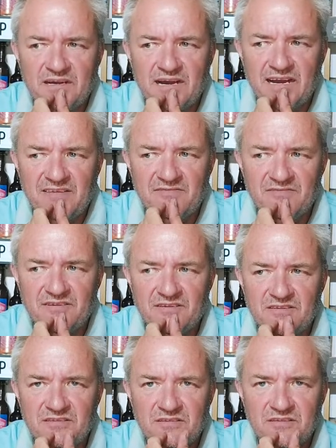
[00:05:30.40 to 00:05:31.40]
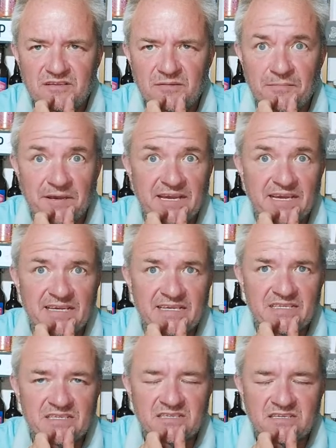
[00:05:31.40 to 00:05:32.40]
have
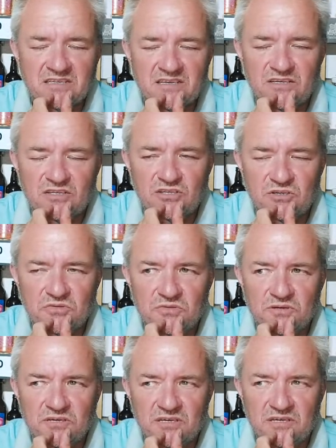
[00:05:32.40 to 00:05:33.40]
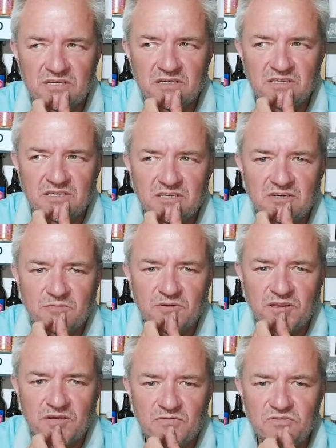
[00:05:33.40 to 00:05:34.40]
beers that are new, but
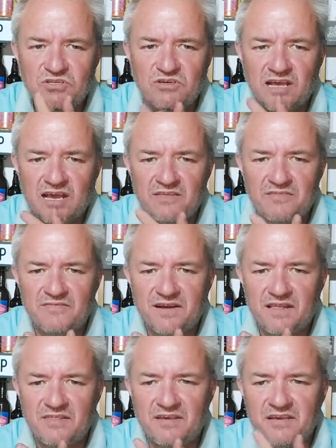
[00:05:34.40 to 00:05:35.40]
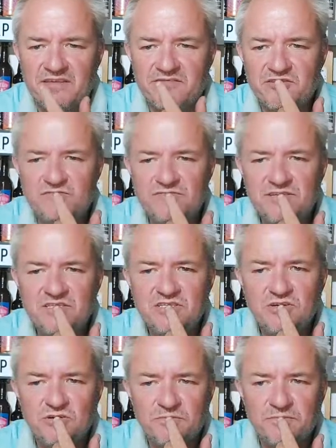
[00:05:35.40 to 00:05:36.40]
I also like the fact that if something's a
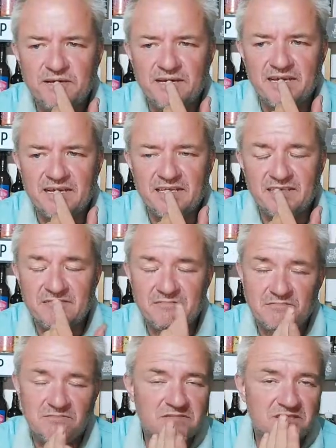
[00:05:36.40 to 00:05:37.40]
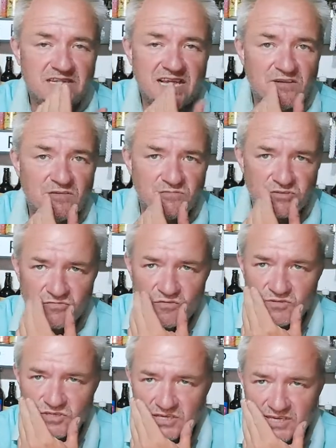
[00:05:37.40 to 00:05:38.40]
good beer, and sales are
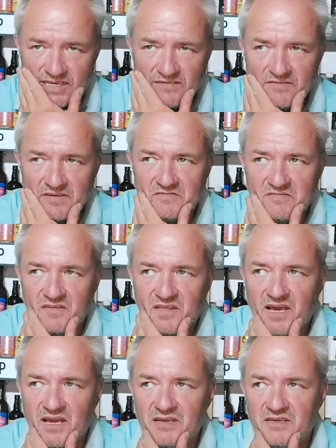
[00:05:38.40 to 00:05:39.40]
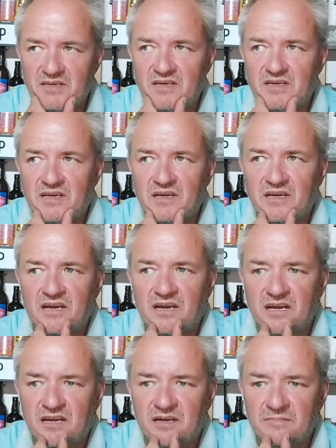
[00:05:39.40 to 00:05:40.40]
always a key thing for
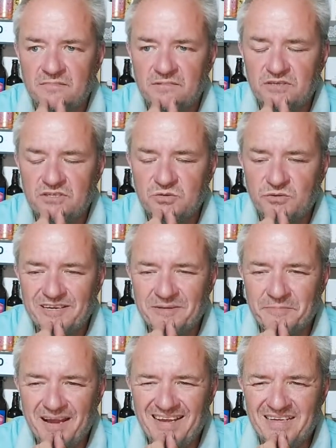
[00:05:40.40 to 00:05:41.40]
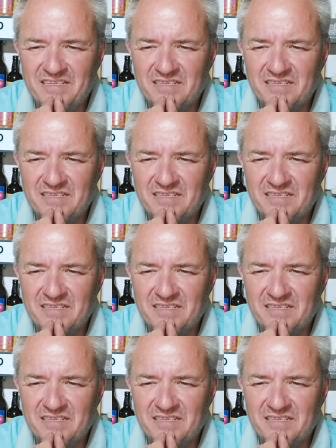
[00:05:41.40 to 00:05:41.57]
that, to bring it back.